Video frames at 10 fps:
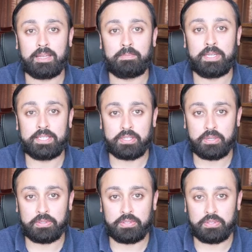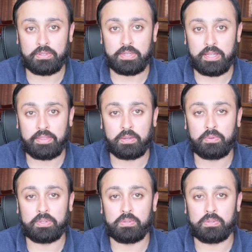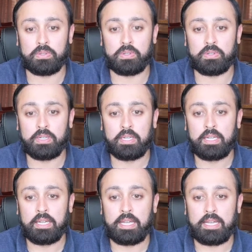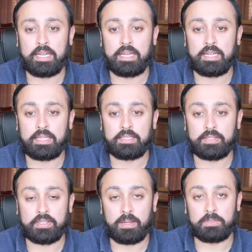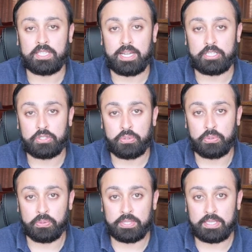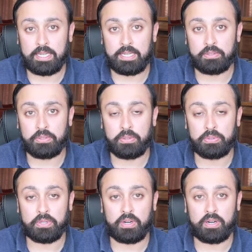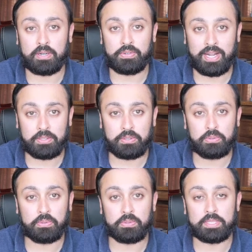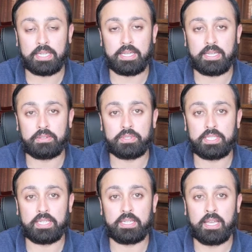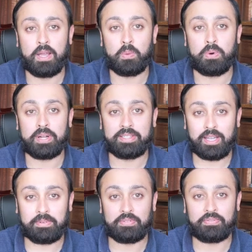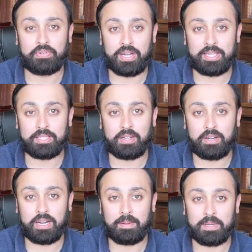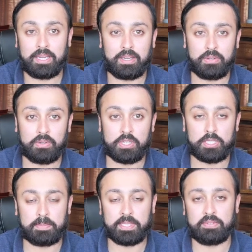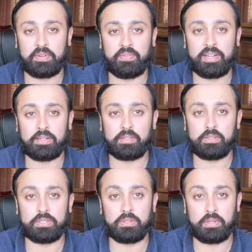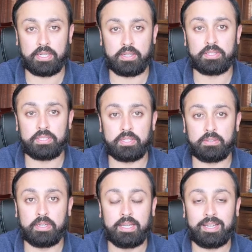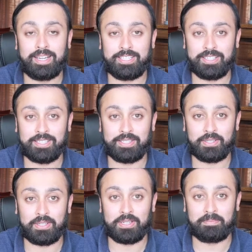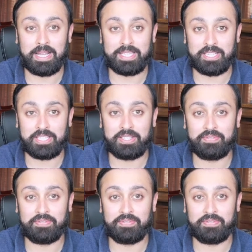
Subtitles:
please go to thinkwithgoogle.com/tools to use our trend tools to see what type of trends are happening in your specific vertical, so you can also adjust your message if